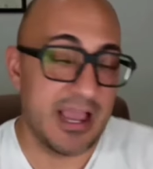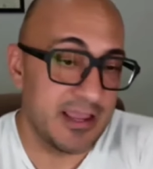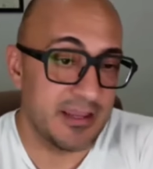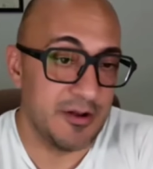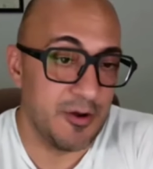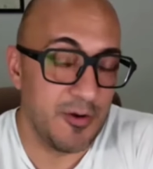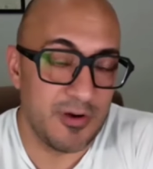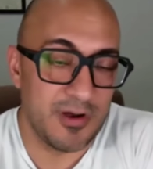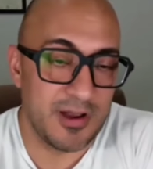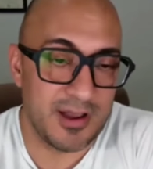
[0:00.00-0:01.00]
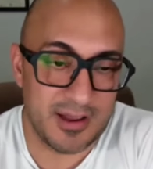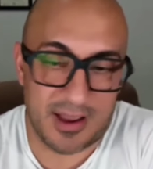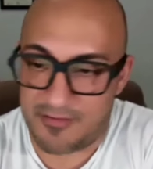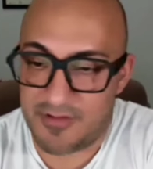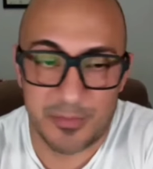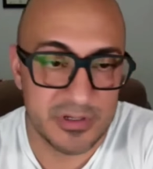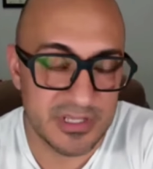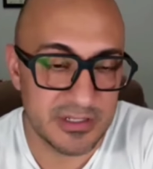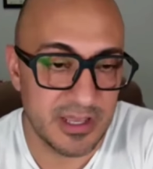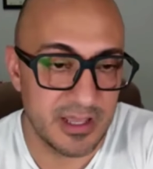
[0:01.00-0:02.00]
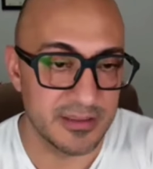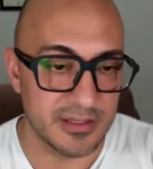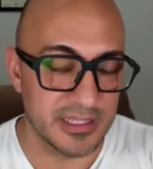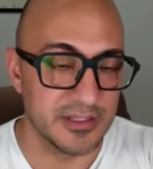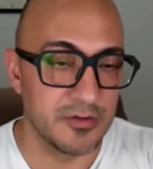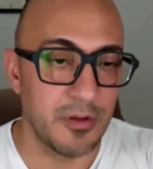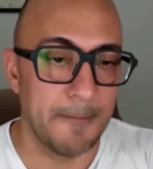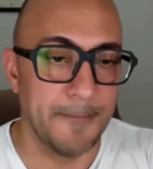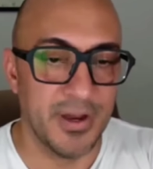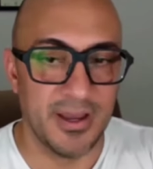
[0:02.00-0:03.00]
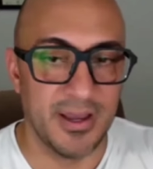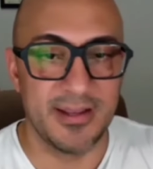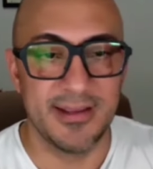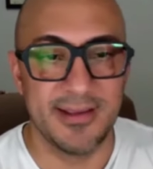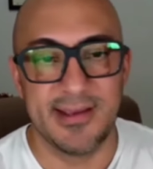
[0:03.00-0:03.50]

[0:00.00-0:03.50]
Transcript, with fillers: I you know I read books on, on the Kindle, but